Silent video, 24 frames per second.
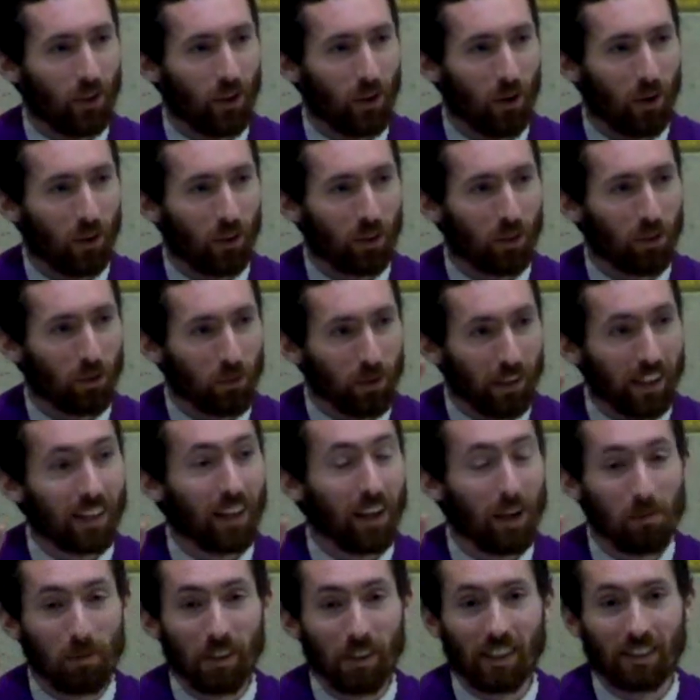There are three
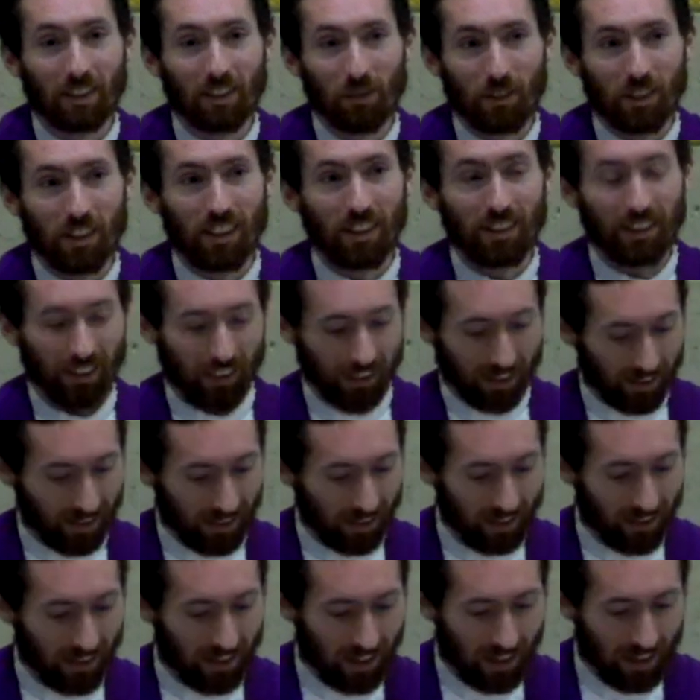comings of
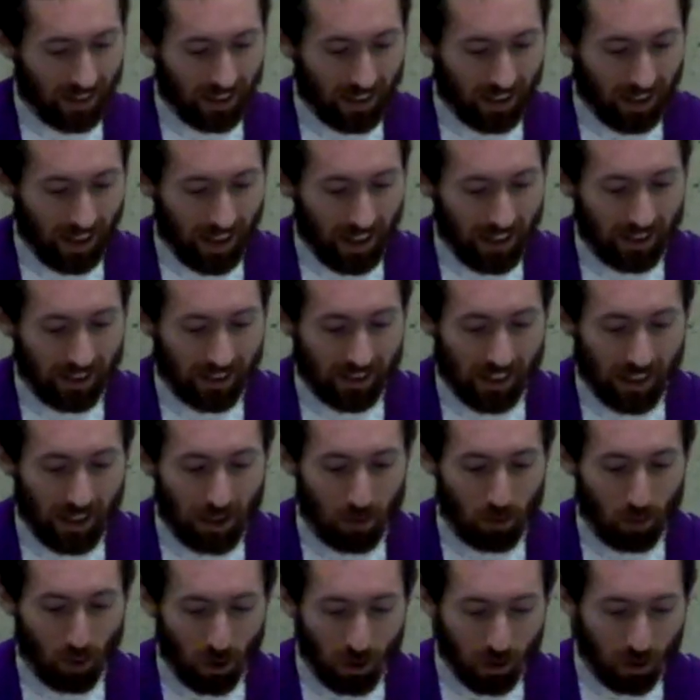Jesus, and St.